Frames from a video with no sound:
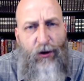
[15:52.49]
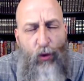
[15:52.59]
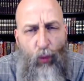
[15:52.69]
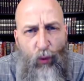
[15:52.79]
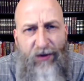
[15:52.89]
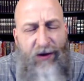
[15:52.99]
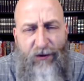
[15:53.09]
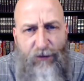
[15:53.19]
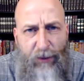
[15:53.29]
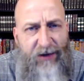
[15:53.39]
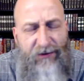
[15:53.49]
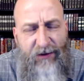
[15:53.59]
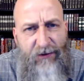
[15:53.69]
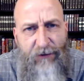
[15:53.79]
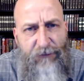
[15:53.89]
with His
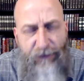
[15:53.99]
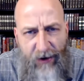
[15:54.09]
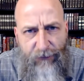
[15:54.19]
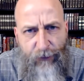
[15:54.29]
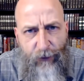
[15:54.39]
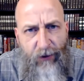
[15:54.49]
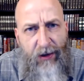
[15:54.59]
blessings and favor.